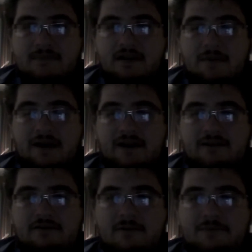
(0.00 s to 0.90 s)
main
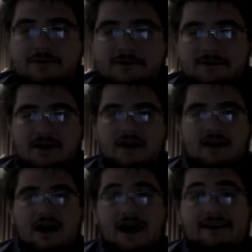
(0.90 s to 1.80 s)
deck triple
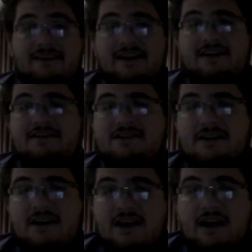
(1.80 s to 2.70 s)
Ice Edge,
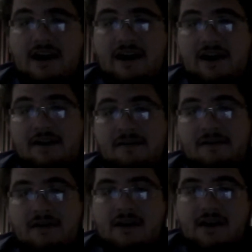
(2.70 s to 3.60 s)

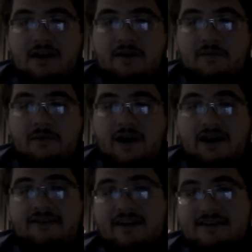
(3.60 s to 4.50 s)
and when
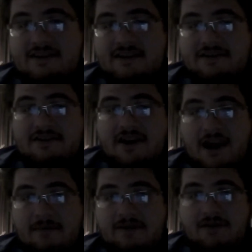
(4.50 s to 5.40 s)
Ice Edge deals you
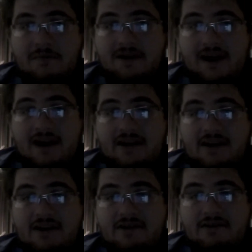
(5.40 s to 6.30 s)
damage from
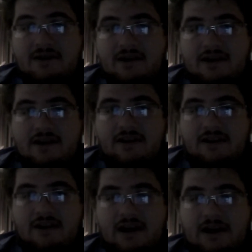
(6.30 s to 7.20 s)
attacking you,
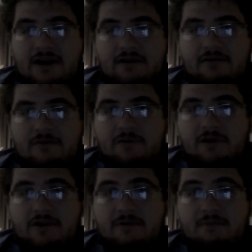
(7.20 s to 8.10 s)
it
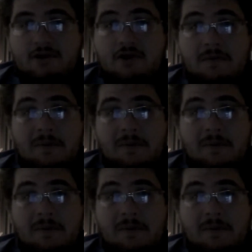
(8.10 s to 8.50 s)
will blow up a